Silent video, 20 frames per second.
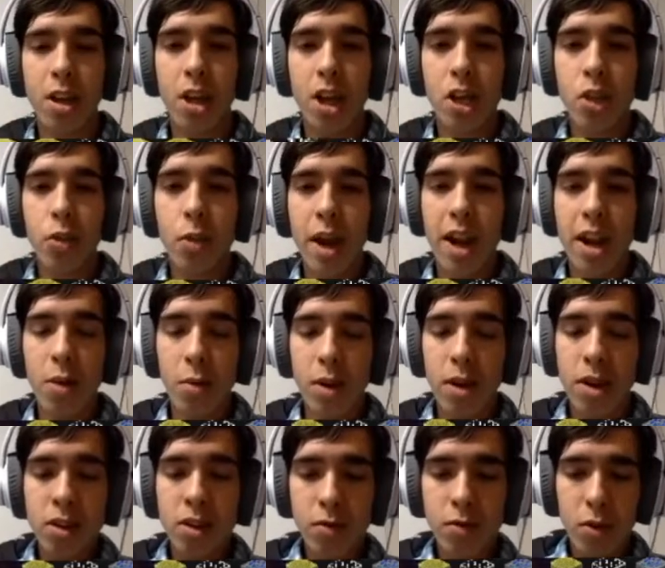So
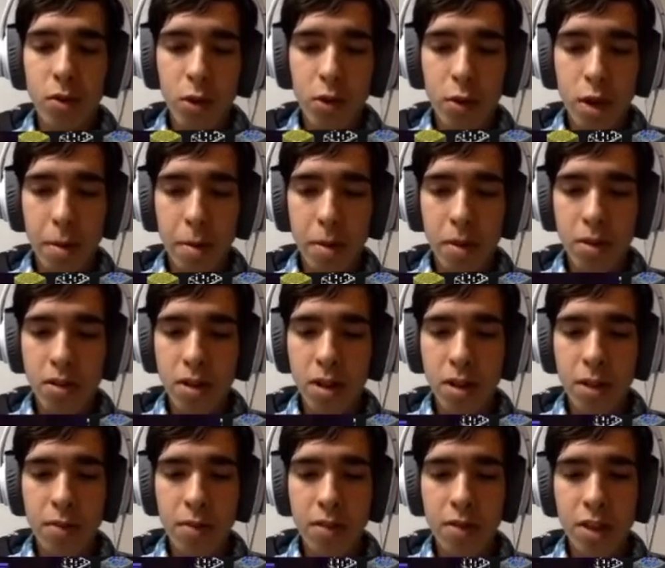anyways, if we grab
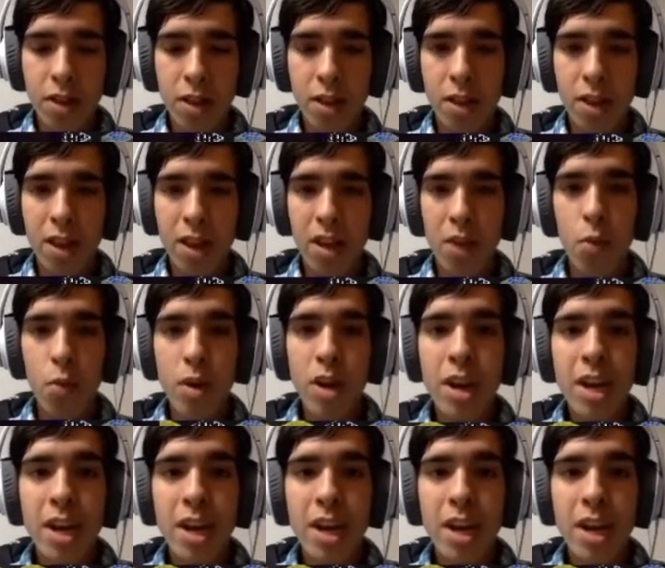ourselves the liquid